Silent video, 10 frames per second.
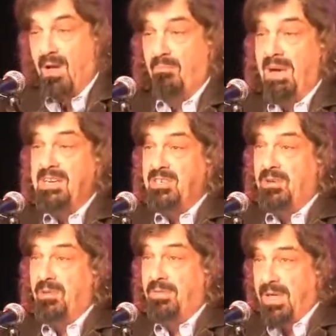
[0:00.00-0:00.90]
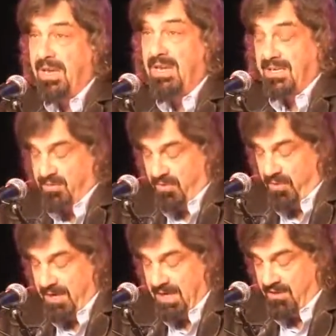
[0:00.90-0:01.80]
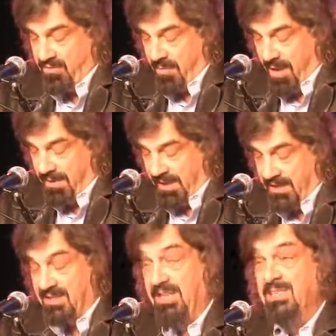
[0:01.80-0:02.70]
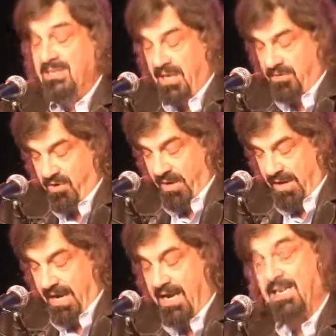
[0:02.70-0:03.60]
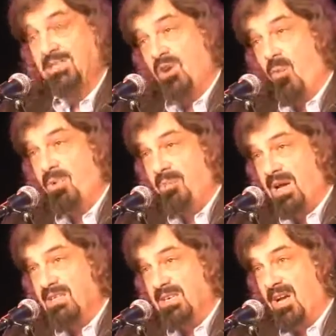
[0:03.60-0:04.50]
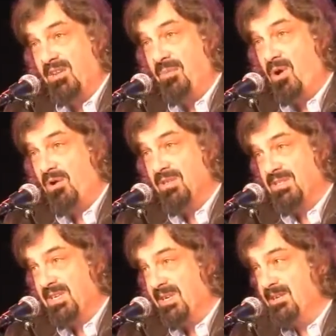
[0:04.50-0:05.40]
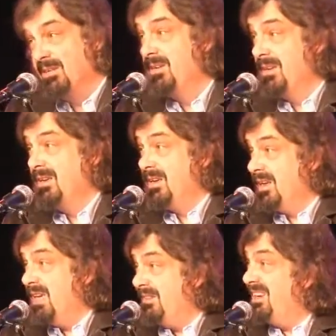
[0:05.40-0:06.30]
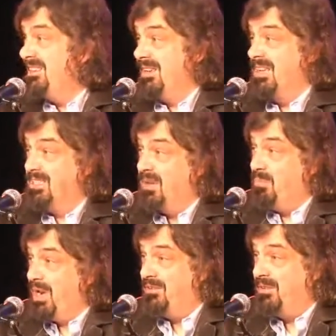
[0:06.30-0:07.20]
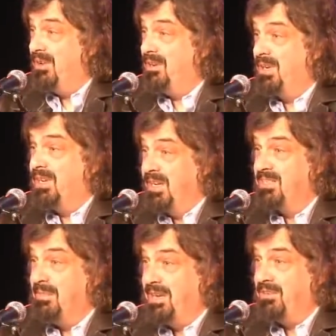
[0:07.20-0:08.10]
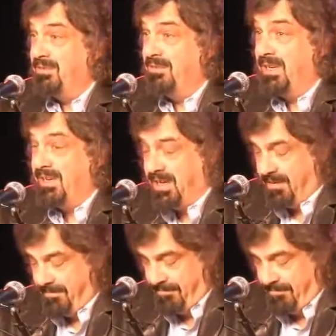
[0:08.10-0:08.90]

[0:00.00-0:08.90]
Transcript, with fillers: Magical thinking is ruining the Republicans, and in so doing, it is compromising our democracy. If anything is unpatriotic, it's magical thinking.